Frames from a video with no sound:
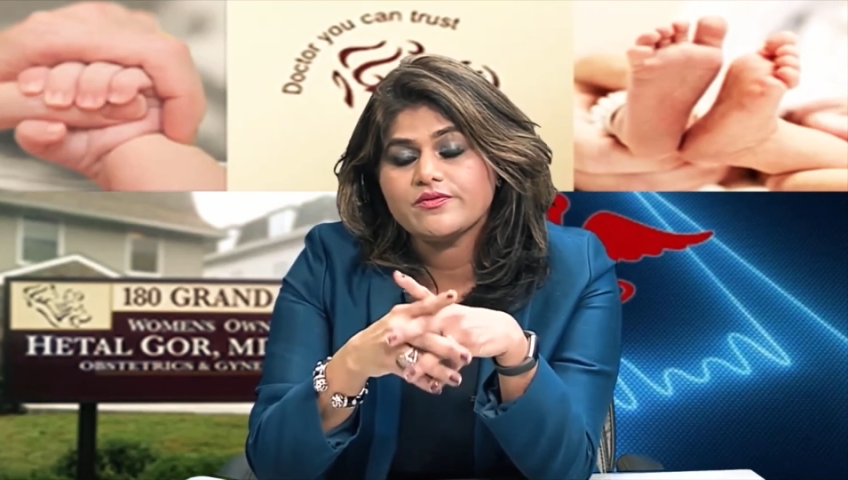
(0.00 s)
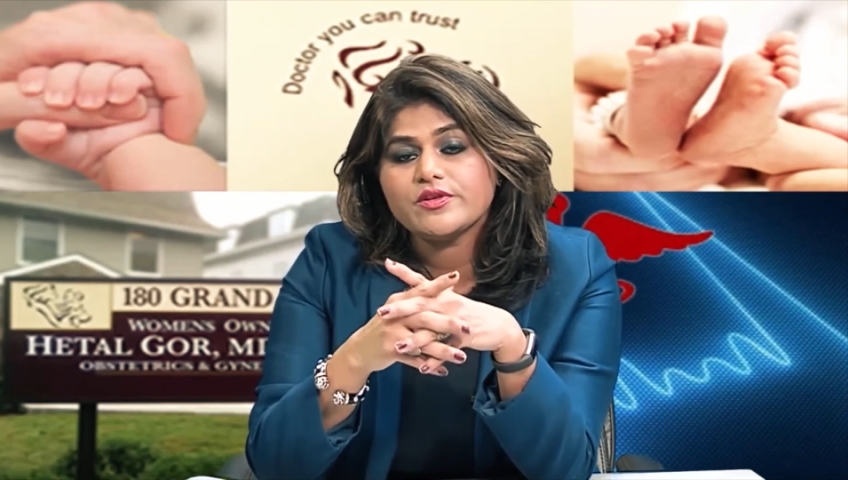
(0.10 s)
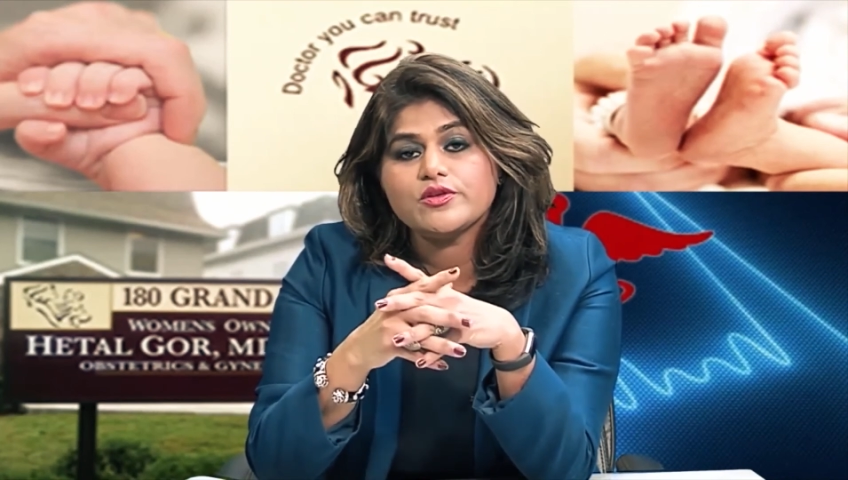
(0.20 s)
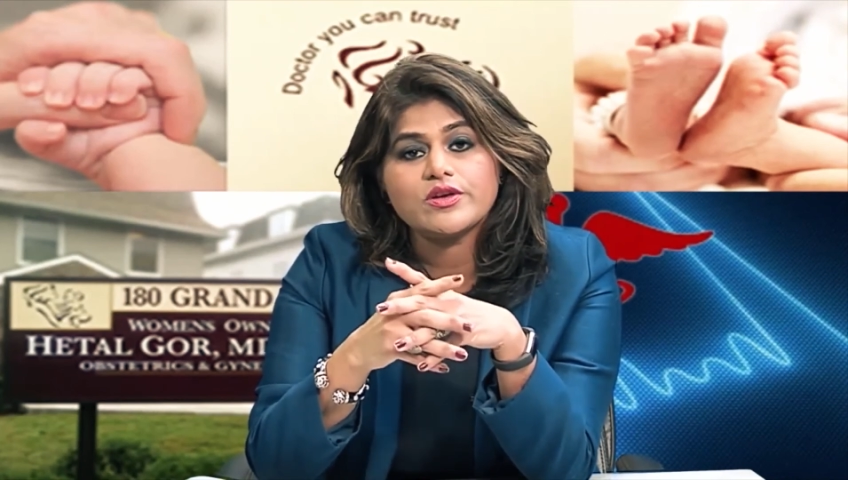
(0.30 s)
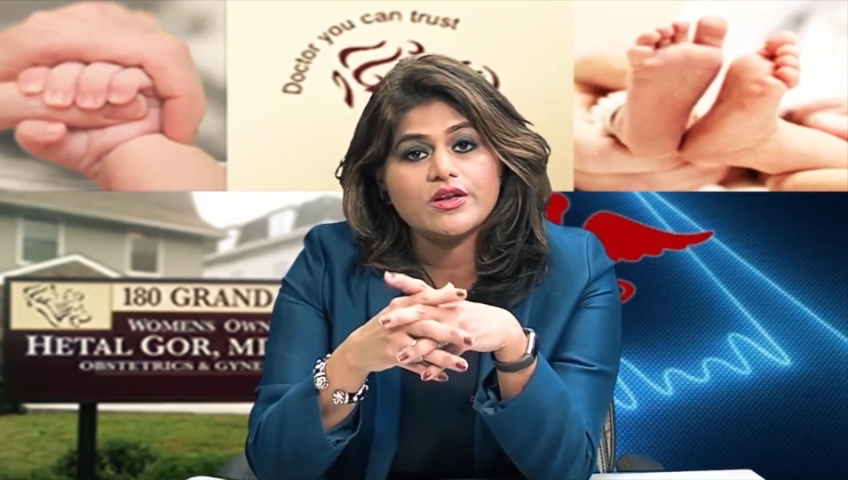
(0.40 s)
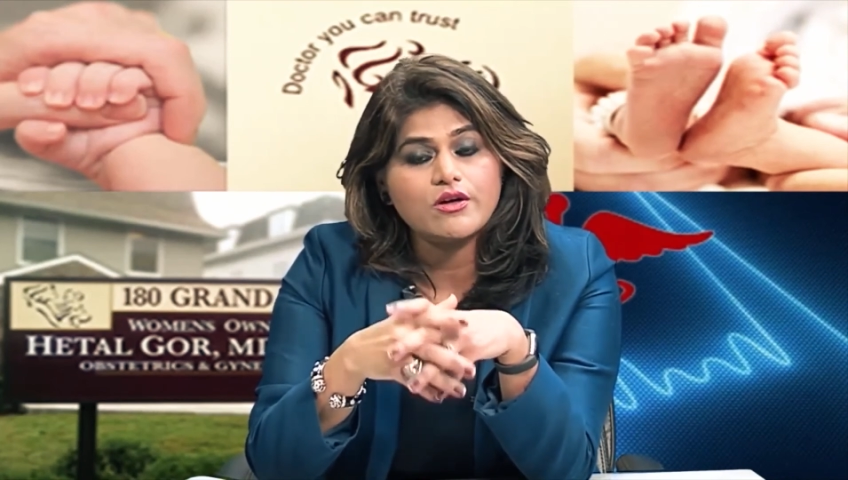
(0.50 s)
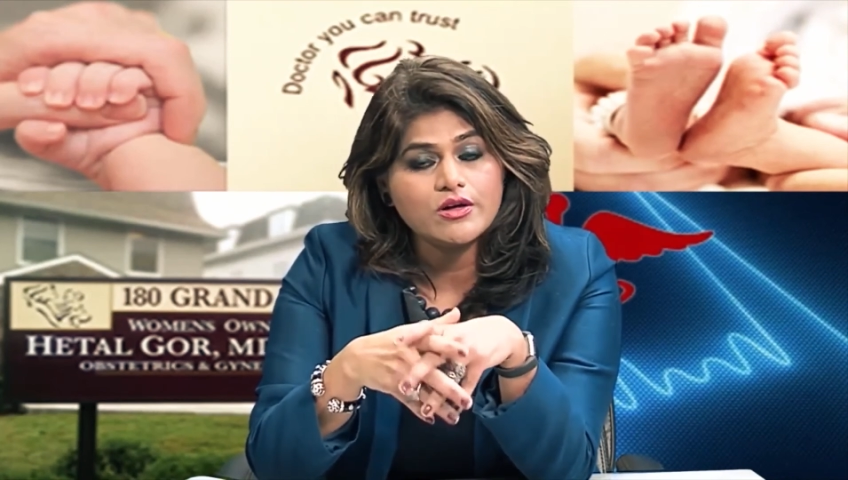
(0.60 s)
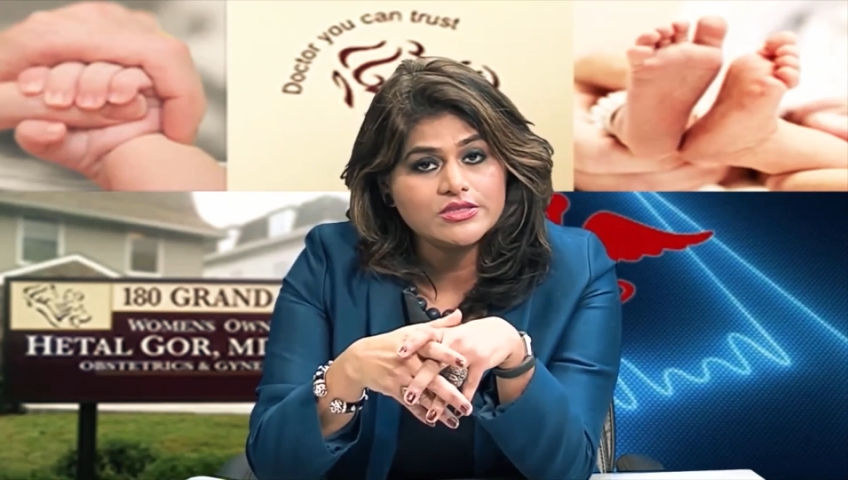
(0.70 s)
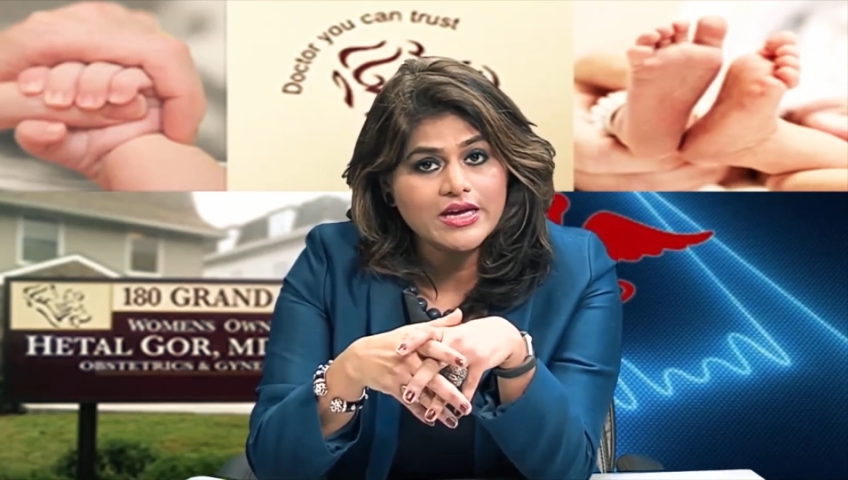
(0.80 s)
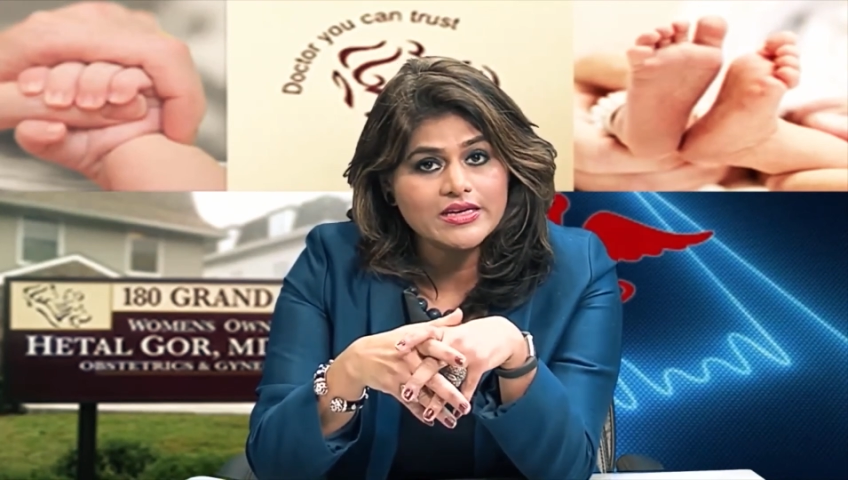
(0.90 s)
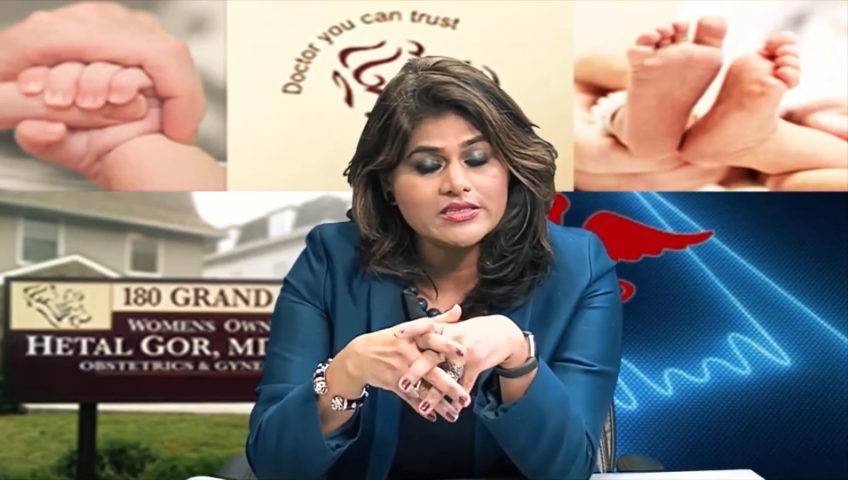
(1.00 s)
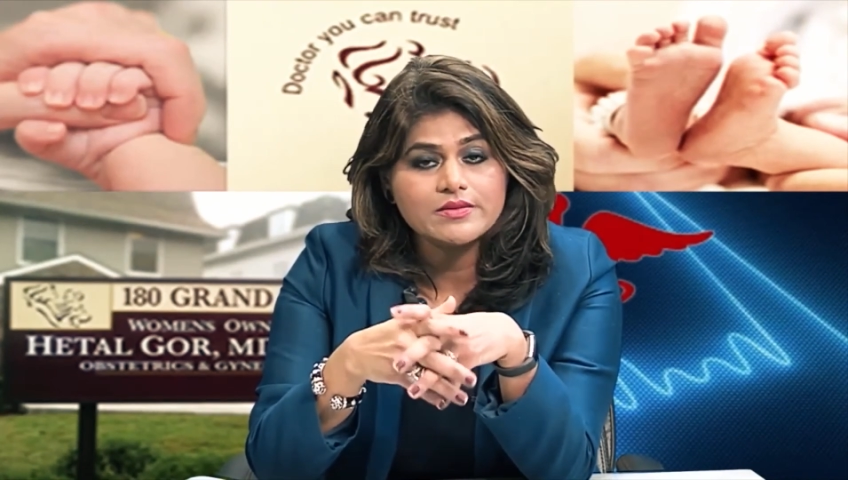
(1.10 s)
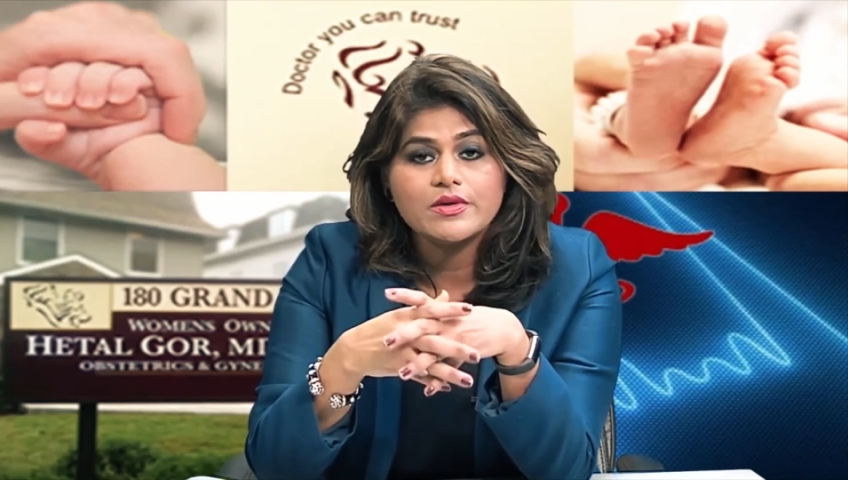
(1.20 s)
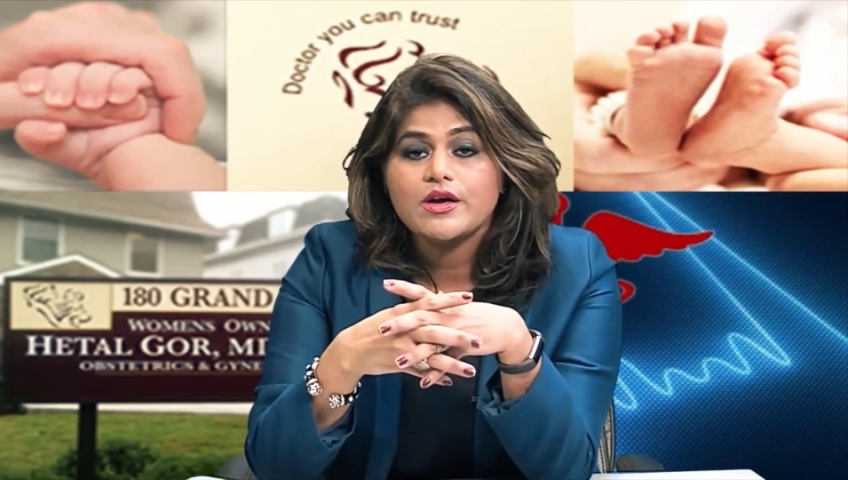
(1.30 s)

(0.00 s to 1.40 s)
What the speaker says: you can contact him.